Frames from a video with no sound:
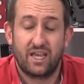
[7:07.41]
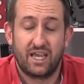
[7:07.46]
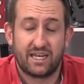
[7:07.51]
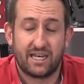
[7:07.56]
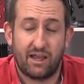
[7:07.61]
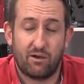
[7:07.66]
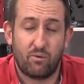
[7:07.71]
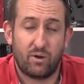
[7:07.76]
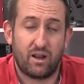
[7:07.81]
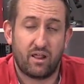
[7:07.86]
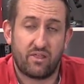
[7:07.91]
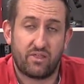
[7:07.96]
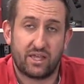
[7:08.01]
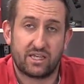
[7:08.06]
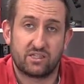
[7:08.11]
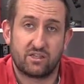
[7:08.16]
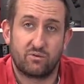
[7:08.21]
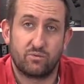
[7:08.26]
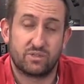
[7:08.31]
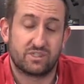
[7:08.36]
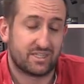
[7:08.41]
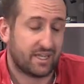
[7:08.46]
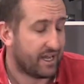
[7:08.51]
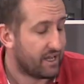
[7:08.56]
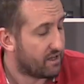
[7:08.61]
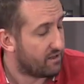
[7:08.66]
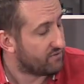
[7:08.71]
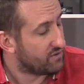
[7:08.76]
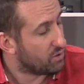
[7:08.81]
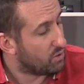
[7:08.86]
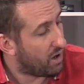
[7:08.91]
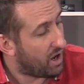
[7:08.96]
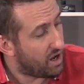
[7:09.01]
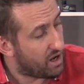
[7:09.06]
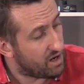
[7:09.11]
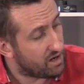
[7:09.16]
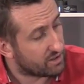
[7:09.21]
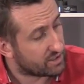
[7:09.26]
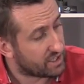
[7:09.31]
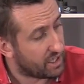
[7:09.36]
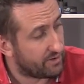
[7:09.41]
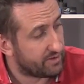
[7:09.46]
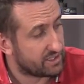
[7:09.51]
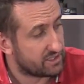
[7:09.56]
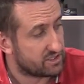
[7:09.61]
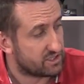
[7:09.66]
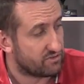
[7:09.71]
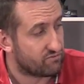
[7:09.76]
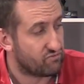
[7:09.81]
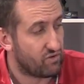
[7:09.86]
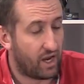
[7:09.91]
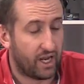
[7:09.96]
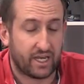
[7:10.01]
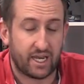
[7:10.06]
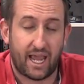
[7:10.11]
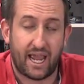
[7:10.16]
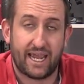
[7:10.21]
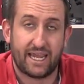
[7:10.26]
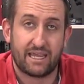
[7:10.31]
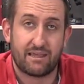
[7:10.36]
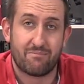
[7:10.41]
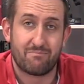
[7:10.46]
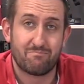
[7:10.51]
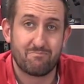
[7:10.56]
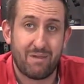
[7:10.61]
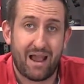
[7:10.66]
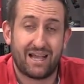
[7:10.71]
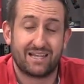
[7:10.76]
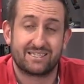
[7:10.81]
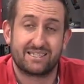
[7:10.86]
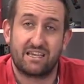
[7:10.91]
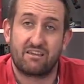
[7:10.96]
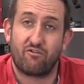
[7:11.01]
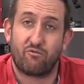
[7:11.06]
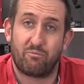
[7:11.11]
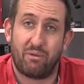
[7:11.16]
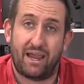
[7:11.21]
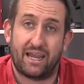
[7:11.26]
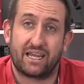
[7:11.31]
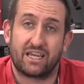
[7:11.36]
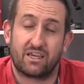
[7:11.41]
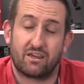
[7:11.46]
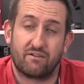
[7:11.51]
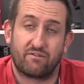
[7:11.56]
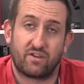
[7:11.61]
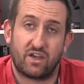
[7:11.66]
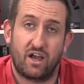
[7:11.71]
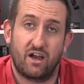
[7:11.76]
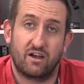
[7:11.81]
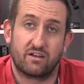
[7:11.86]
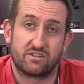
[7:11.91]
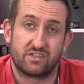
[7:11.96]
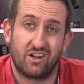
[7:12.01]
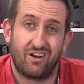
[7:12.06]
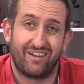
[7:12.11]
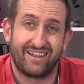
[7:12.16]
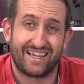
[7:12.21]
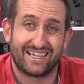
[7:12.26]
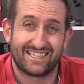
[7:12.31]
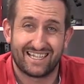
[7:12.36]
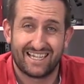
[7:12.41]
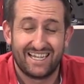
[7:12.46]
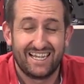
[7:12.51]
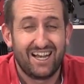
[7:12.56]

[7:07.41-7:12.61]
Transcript: Now, one of the things I would say, if you are going to run a massive bank of cards like this,